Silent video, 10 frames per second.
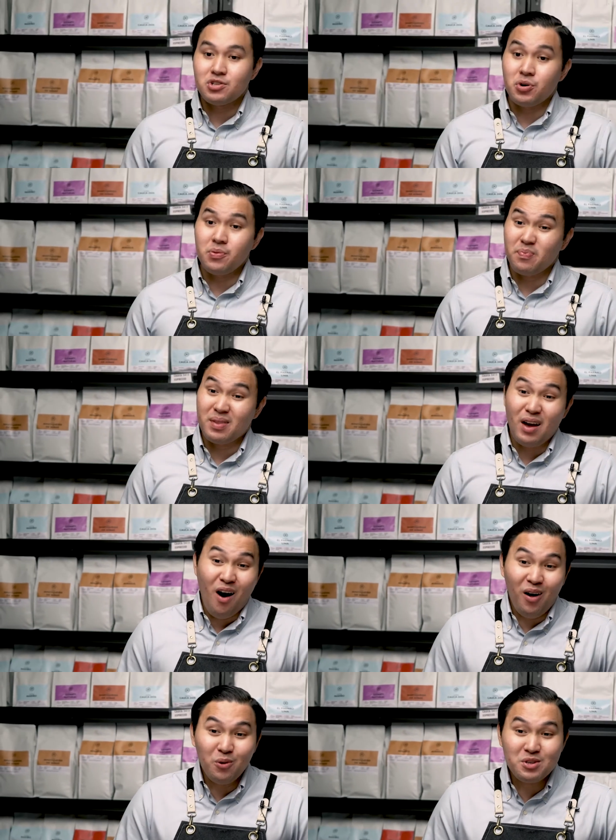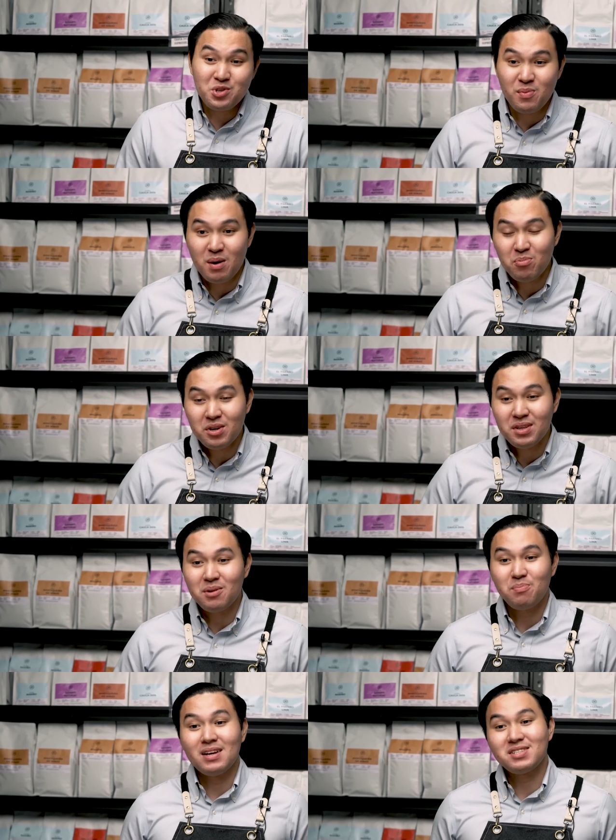So always remember that the
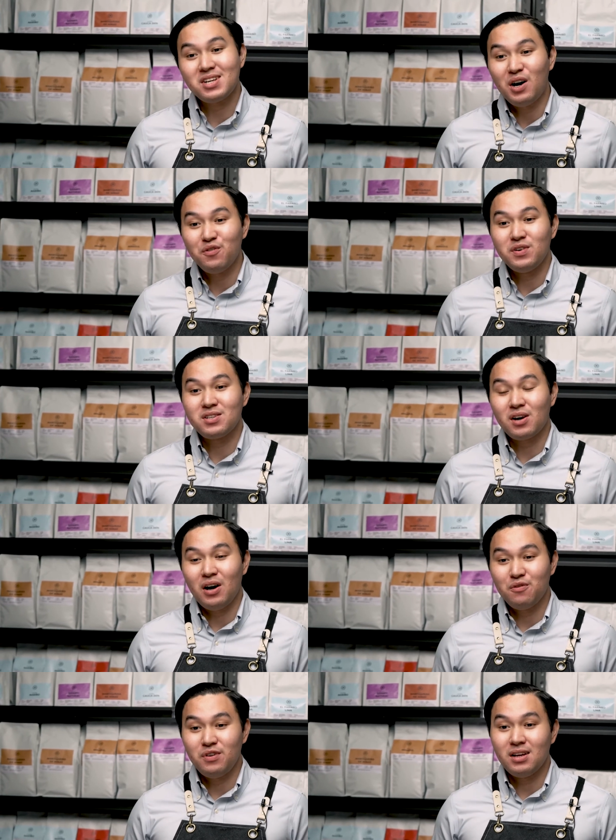best coffee is a coffee